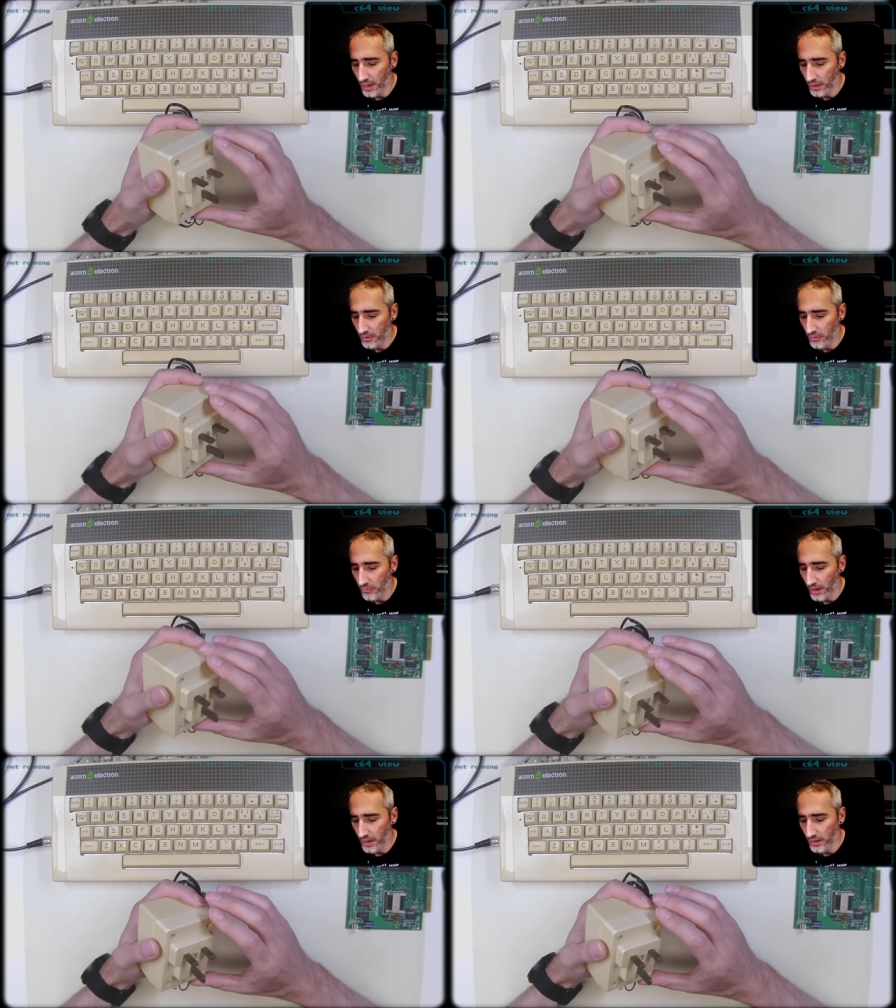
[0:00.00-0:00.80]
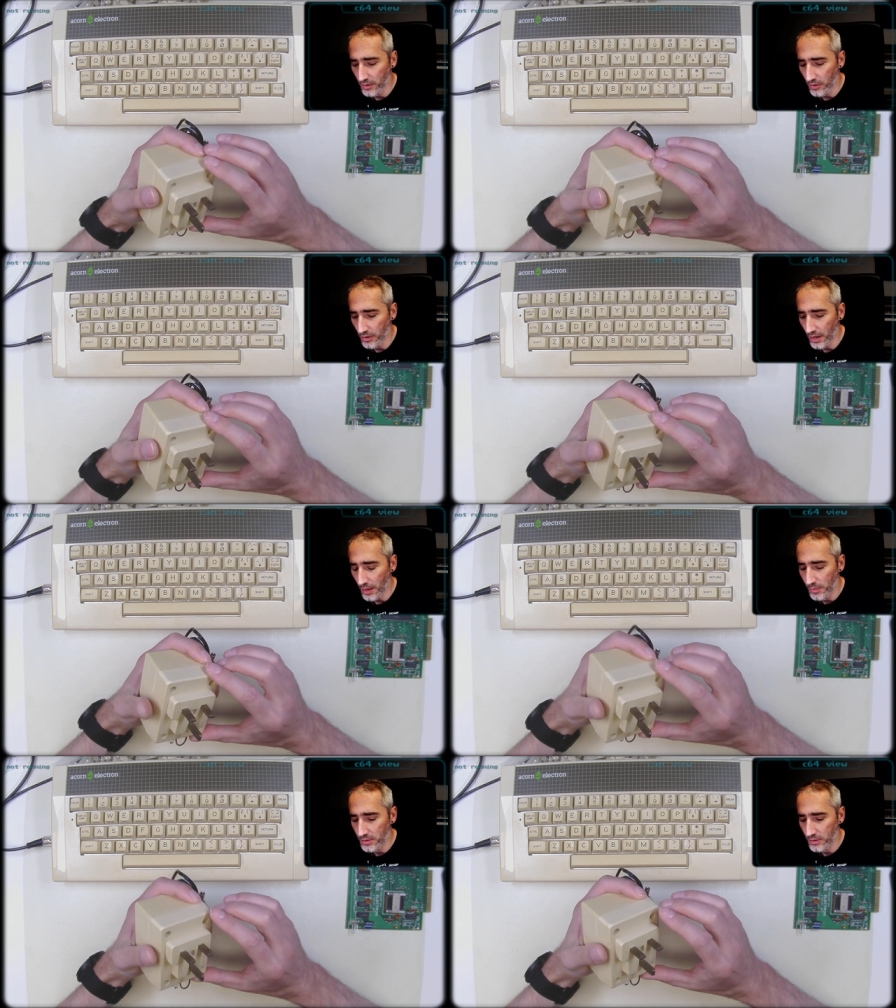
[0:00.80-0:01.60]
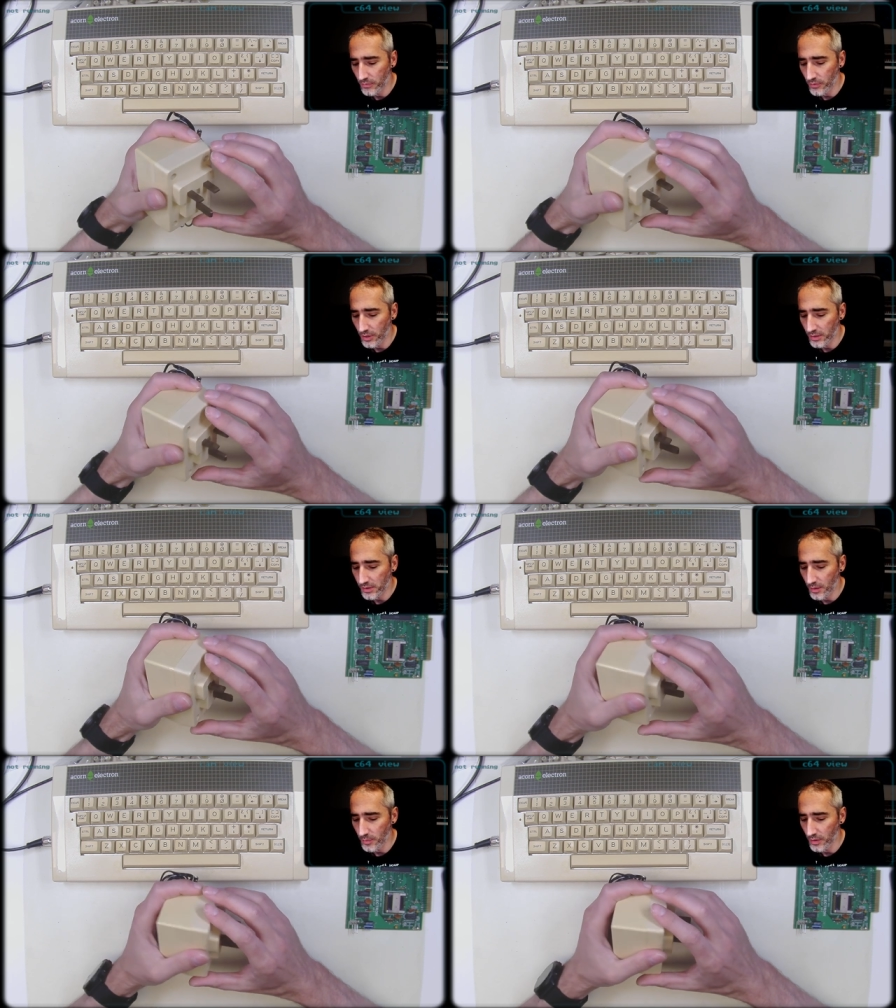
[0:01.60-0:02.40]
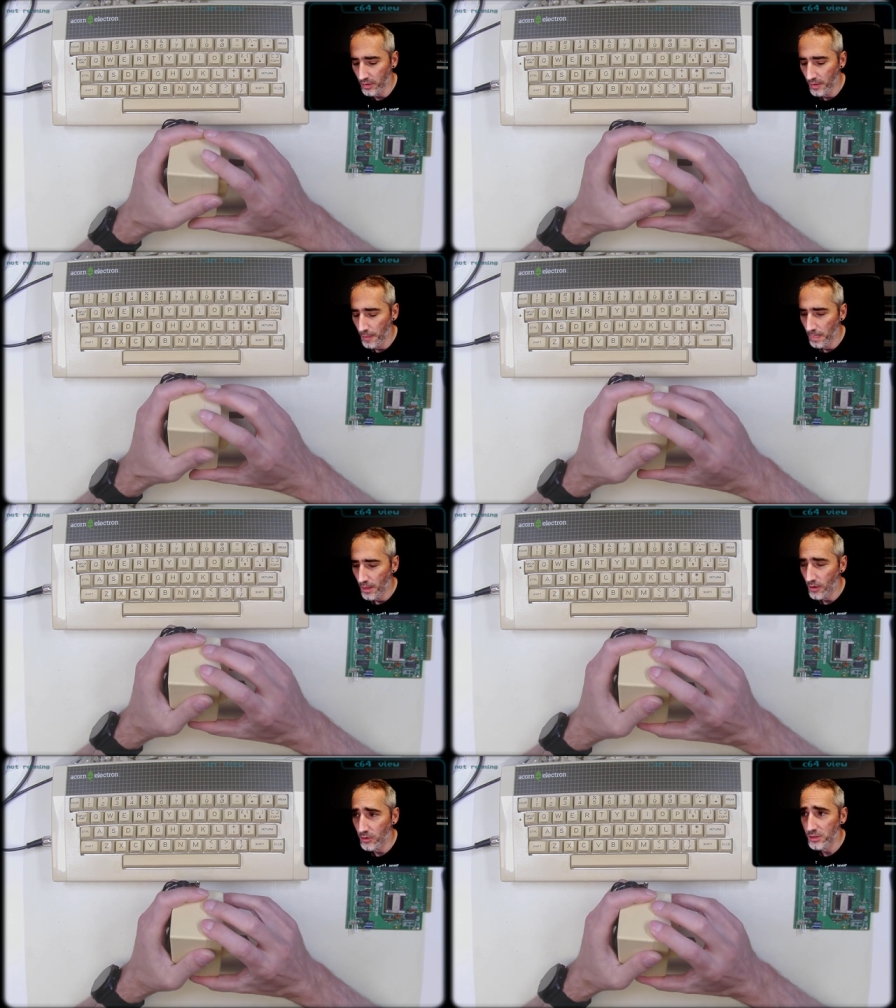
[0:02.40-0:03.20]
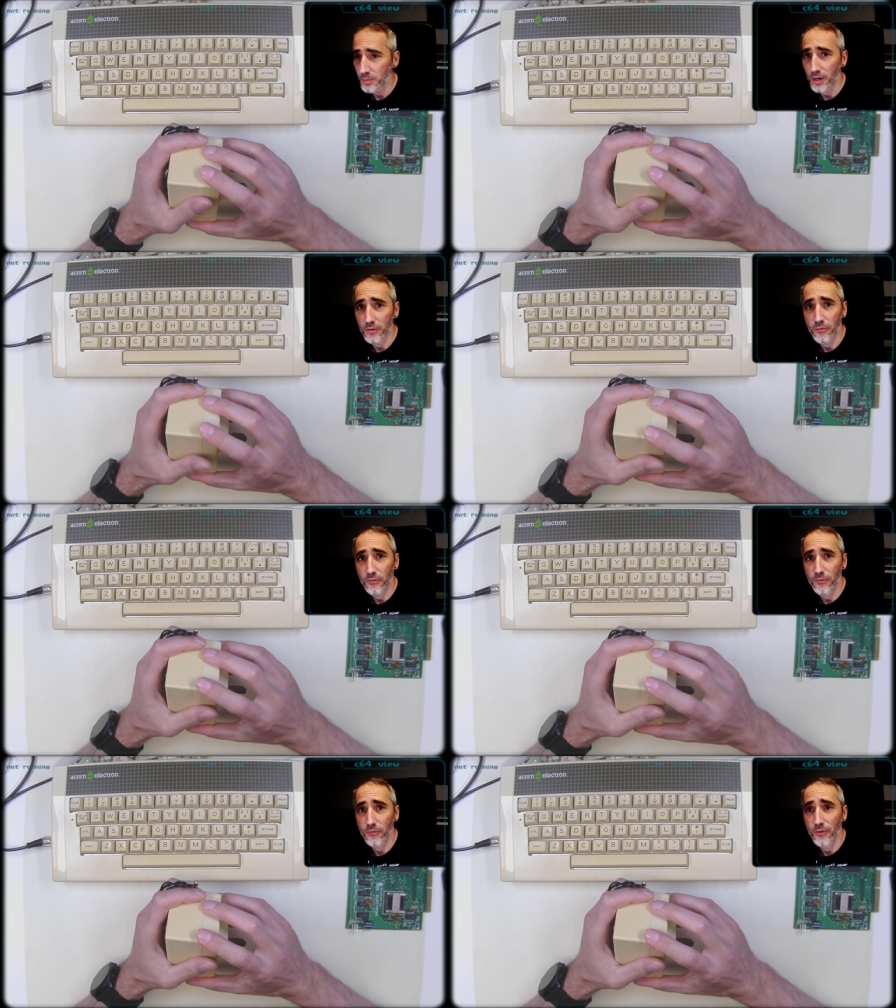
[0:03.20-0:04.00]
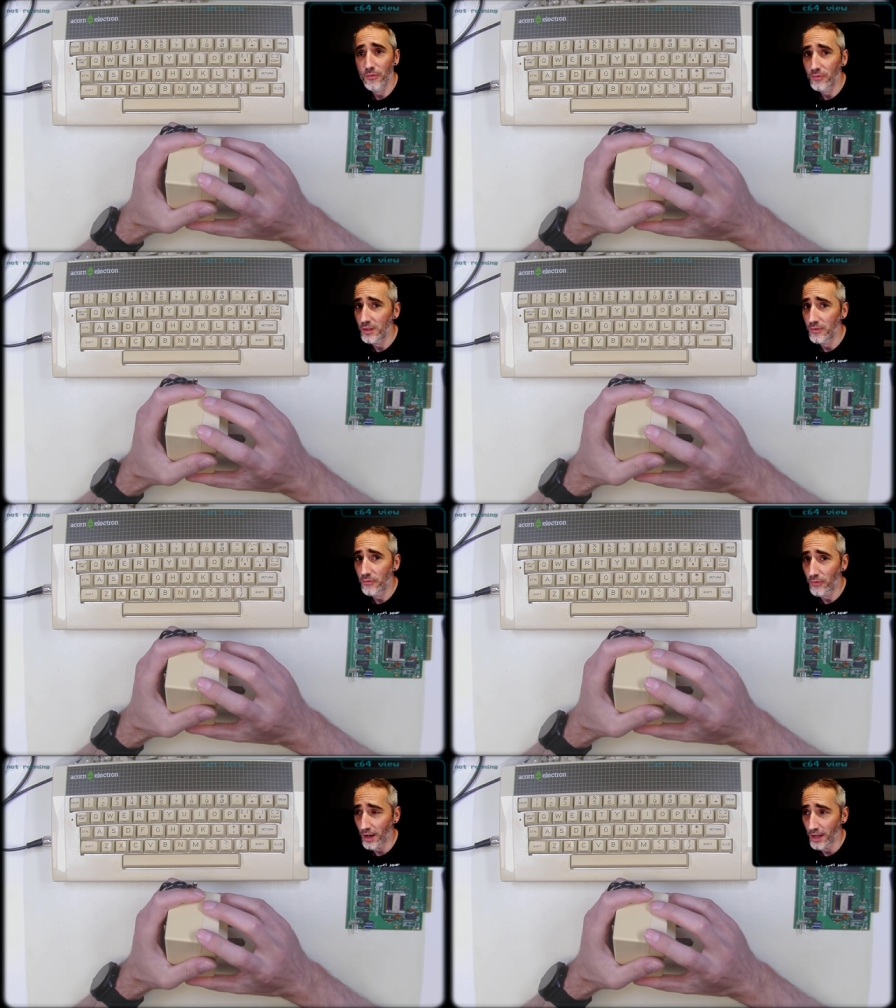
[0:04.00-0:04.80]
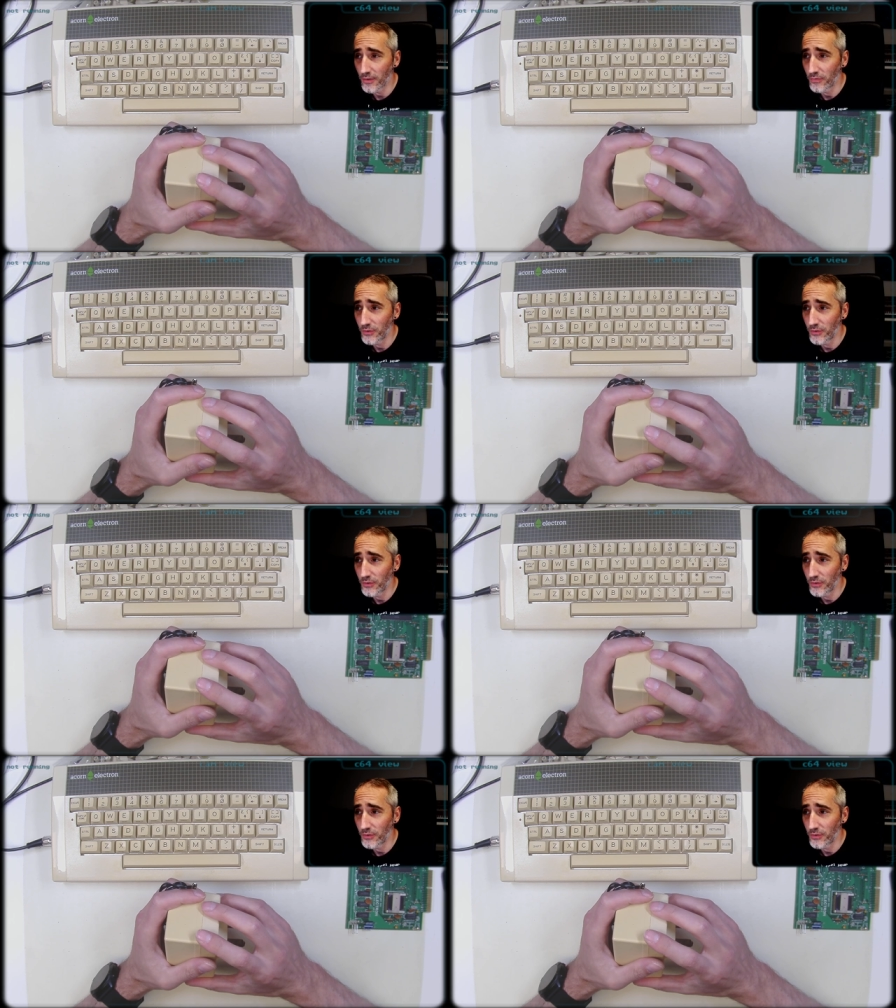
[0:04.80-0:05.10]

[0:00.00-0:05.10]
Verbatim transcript: I could find on Amazon, for example, cost about 55